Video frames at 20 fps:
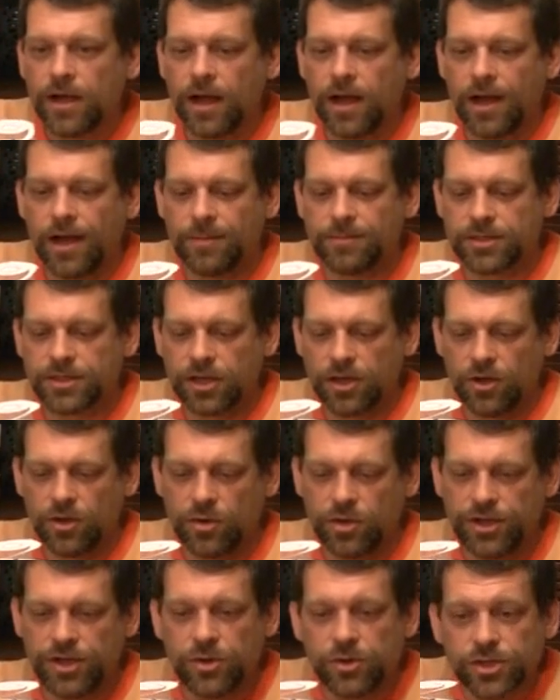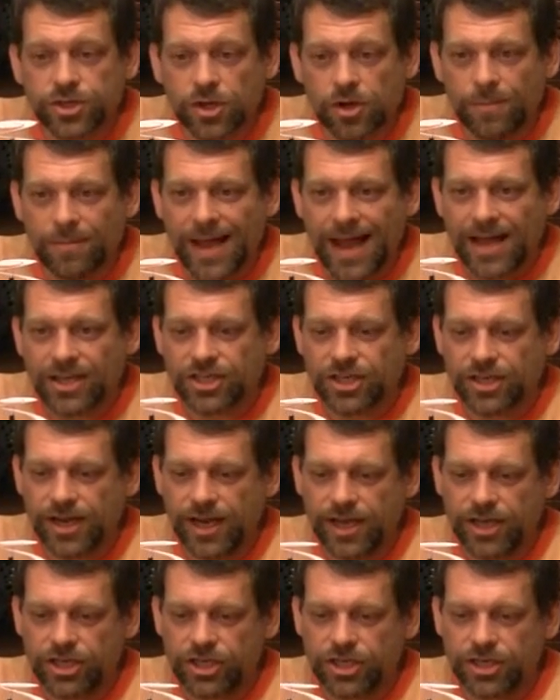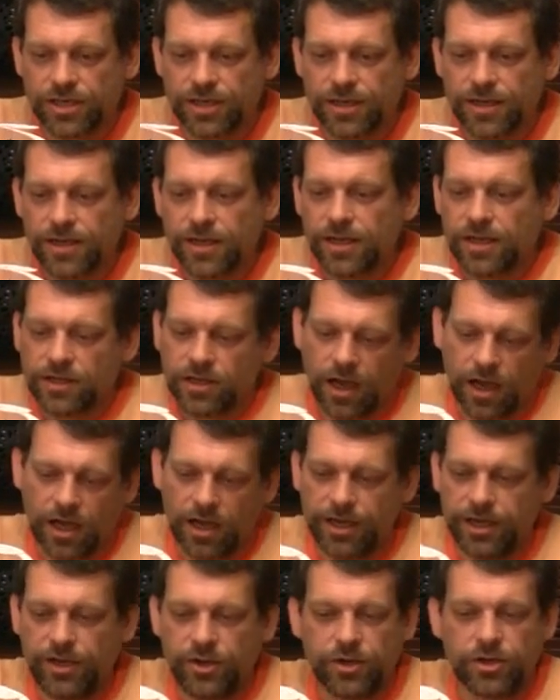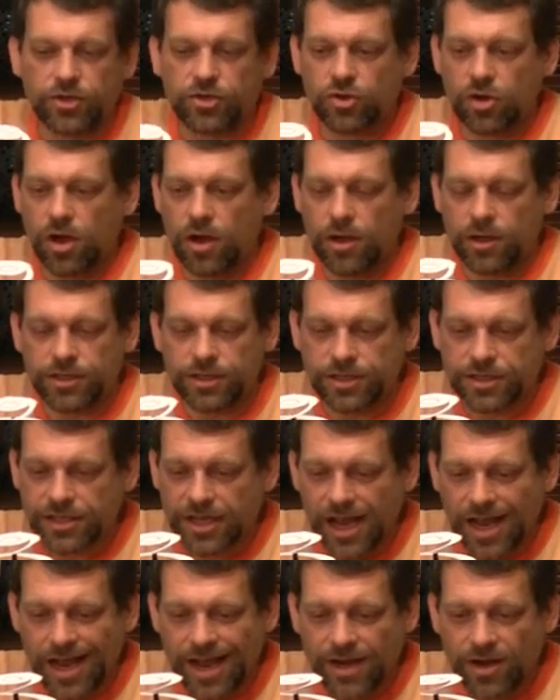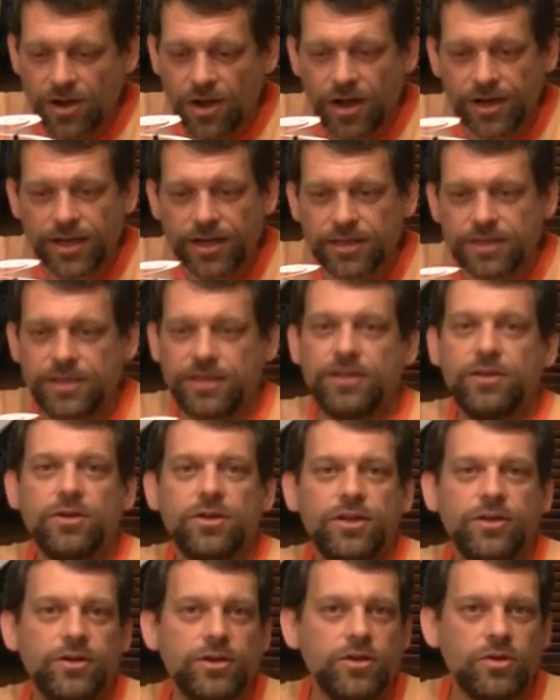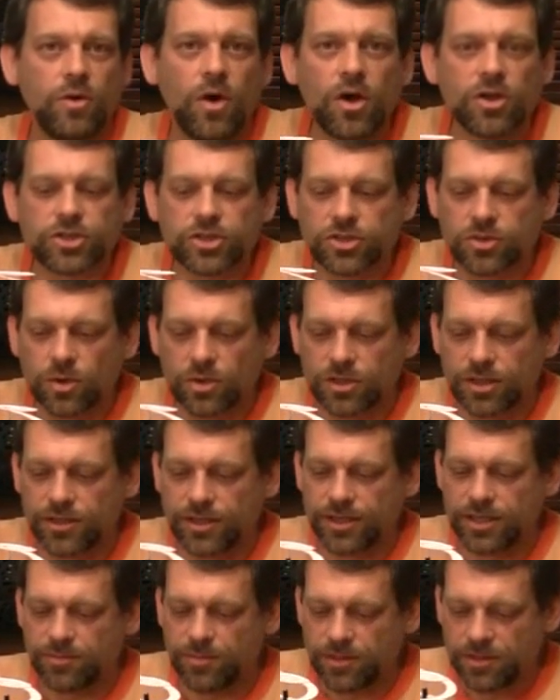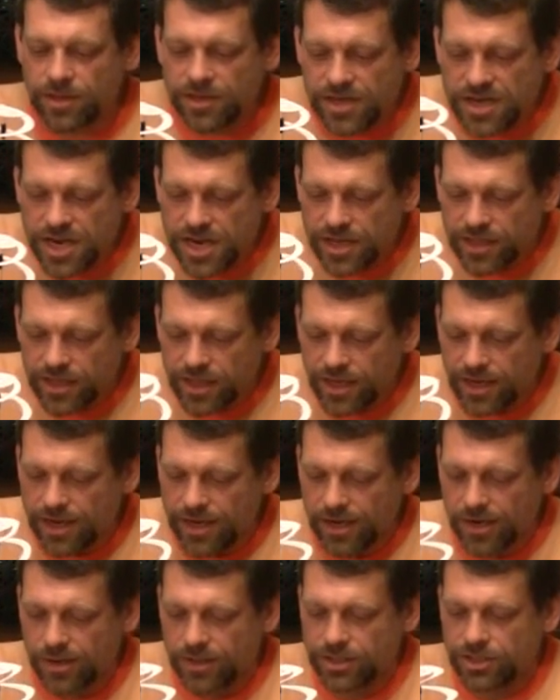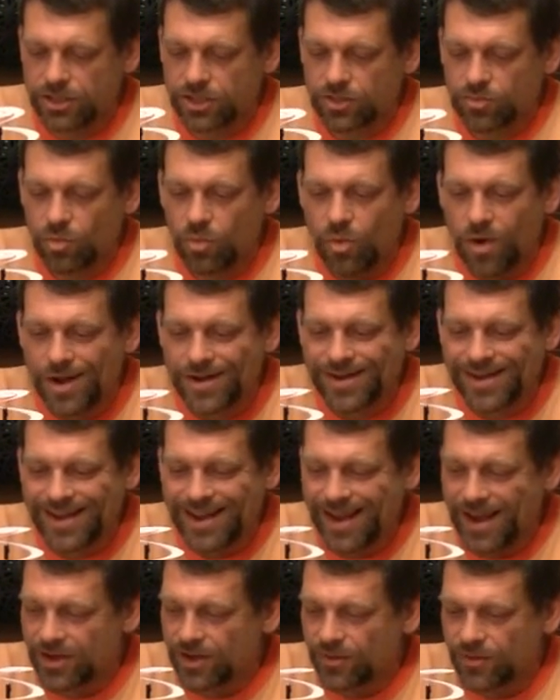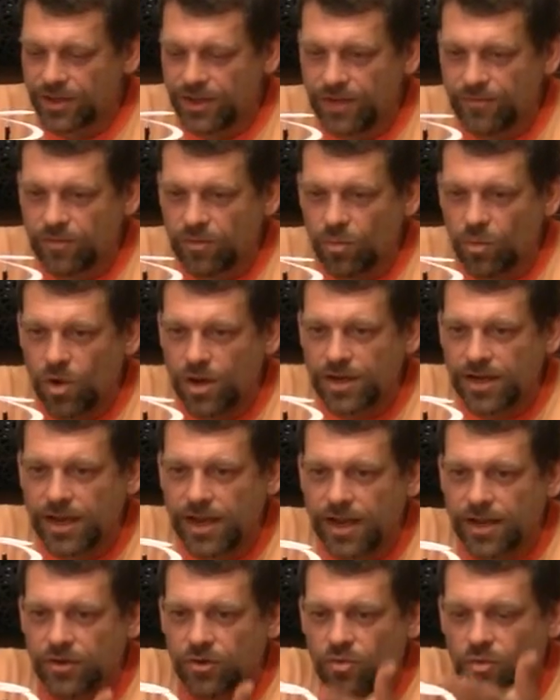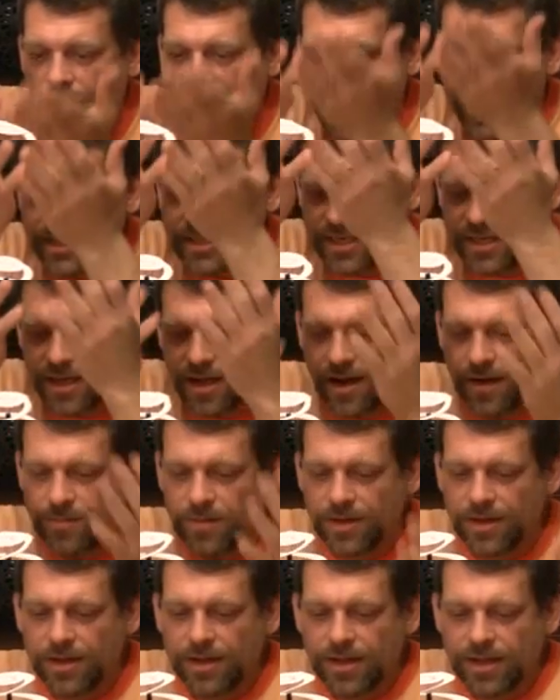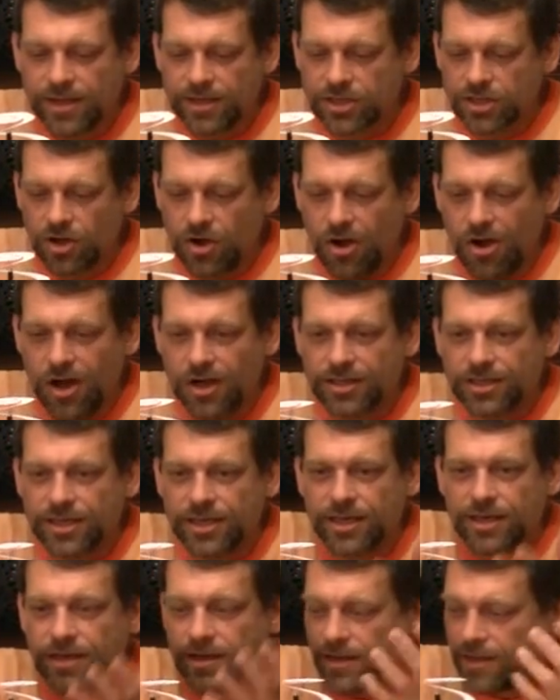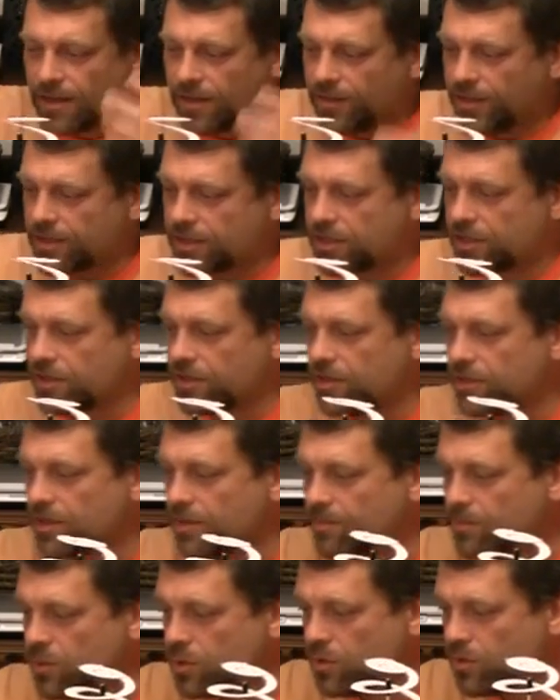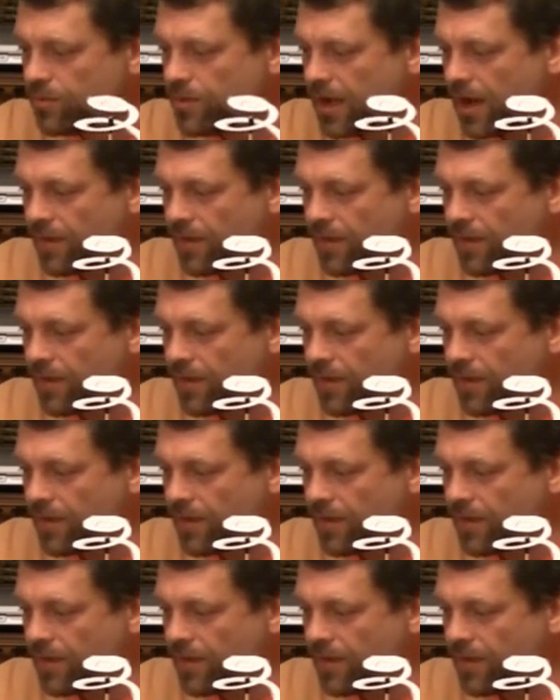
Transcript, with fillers: Um, so use your imagination. Uh, you can draw a design on it. You, you can do all sorts of things. But the neat thing here is just one candle, the heat from one candle rising up is causing this to, to move.